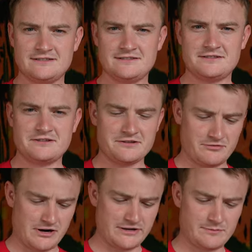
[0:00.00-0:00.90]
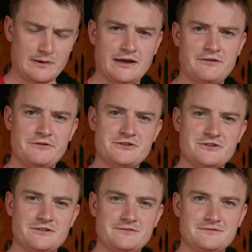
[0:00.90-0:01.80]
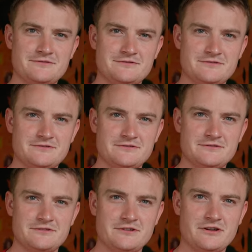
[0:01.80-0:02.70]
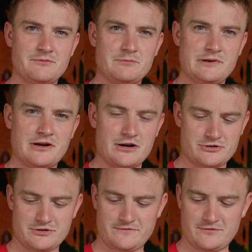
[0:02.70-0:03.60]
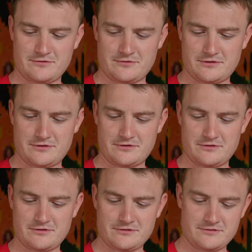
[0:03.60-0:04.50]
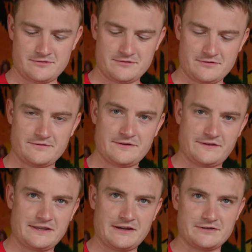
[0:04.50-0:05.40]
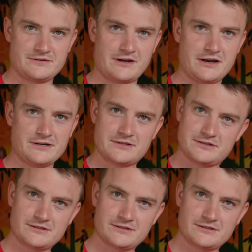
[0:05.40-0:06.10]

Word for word: This is Orion's Palan original, being auctioned for $50,000.